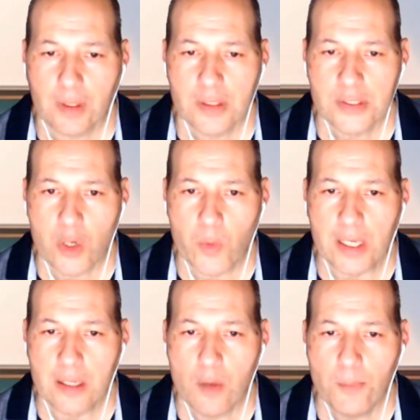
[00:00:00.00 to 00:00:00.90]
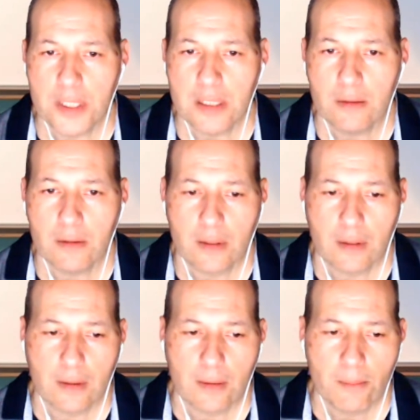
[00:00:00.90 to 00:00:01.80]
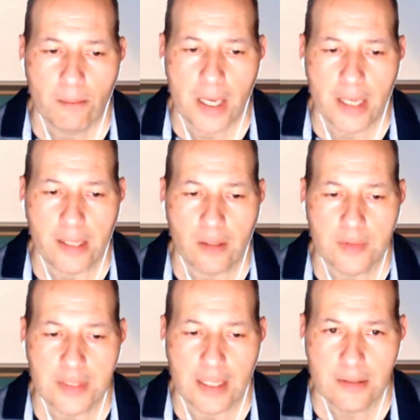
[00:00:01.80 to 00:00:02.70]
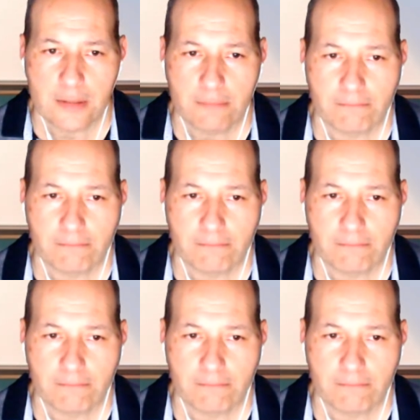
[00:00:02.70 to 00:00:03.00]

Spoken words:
So we copy my content.